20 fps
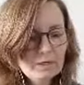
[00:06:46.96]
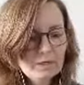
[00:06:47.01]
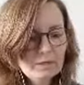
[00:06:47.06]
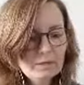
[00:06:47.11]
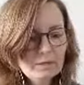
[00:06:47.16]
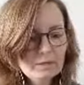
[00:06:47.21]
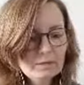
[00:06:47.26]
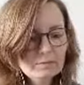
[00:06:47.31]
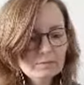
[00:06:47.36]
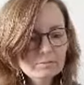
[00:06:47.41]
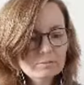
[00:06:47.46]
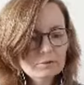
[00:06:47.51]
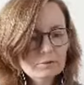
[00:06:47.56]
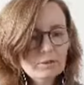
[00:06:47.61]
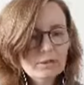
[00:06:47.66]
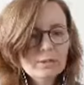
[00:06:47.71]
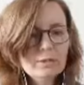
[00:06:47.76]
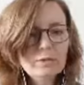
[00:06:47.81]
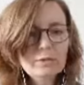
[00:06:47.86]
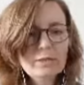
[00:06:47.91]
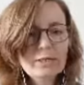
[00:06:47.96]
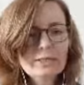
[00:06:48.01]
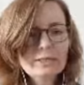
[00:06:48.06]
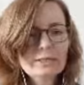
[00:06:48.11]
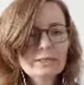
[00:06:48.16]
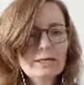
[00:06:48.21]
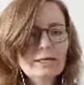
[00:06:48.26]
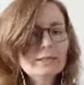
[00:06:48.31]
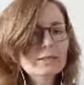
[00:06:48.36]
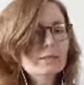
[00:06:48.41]
um, try to look
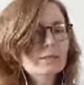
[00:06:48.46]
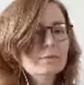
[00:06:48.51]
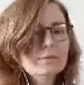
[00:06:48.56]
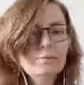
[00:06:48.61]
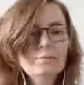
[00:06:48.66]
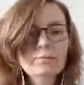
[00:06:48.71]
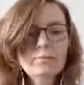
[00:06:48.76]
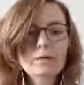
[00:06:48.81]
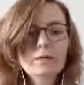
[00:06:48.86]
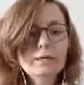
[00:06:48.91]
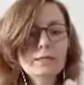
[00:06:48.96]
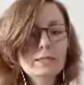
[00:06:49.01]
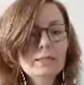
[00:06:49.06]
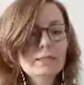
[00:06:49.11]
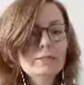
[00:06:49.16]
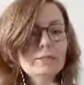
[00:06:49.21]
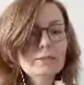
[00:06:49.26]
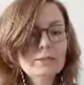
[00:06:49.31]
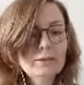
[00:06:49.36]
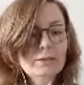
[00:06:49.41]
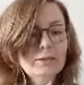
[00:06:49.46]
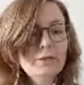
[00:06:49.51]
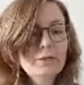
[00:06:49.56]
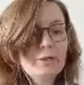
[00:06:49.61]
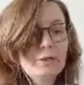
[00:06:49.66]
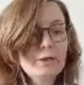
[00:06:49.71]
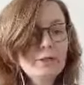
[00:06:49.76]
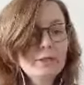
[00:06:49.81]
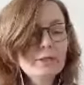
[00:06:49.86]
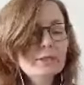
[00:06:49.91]
into that. My, like, can you
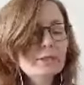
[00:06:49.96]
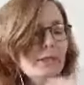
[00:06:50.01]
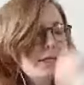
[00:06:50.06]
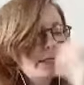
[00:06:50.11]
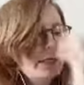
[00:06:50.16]
hear this?